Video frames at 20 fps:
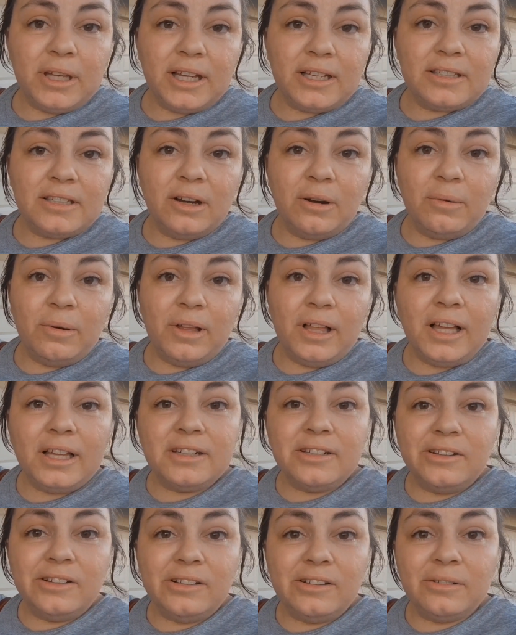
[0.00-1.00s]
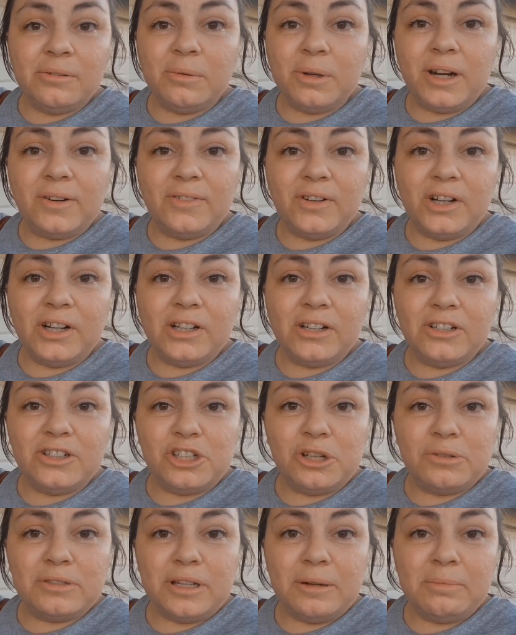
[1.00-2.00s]
needing something, so I'll handle
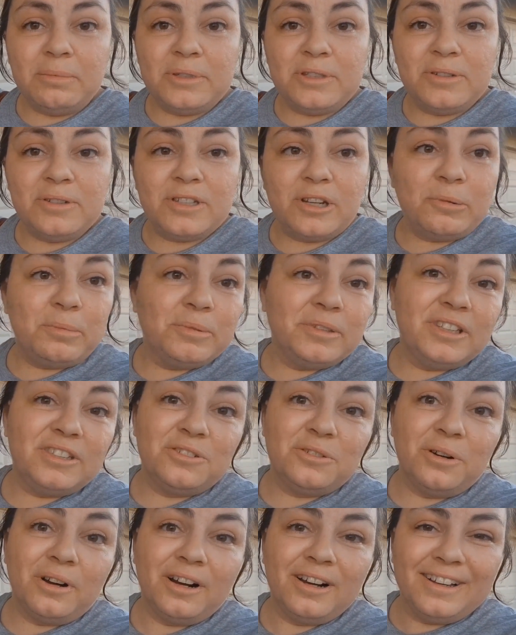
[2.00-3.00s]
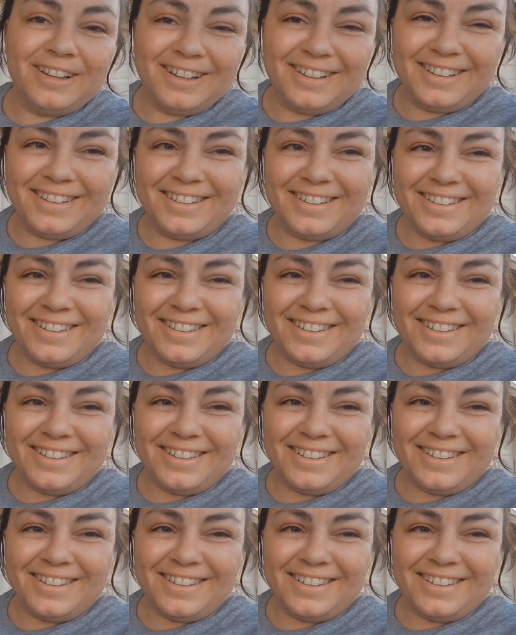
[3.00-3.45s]
whatever shows up as soon as I open this